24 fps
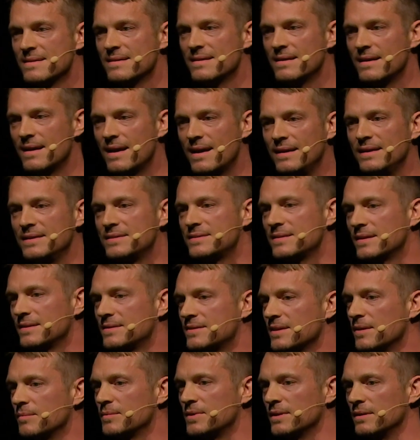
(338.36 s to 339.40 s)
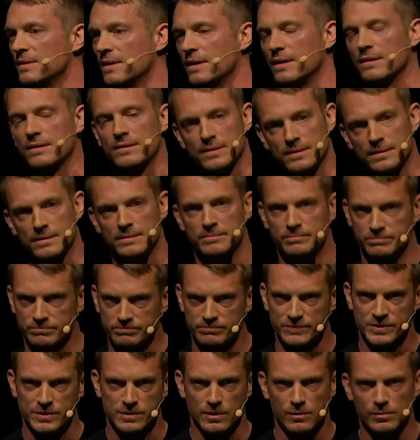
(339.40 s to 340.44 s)
and he said something like,
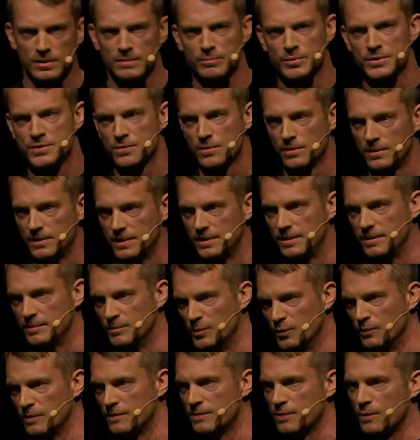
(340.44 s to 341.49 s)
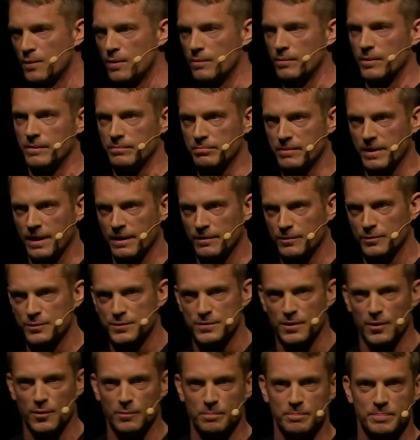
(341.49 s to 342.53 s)
slowly but surely, moving forward, can't lose
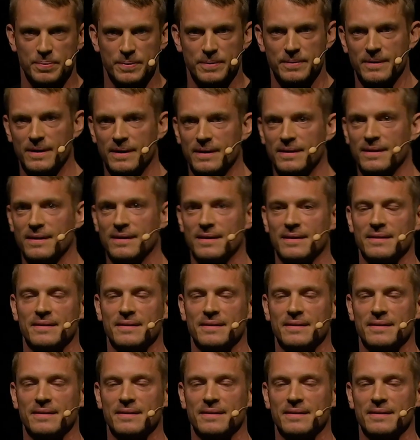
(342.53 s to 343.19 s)
hope, and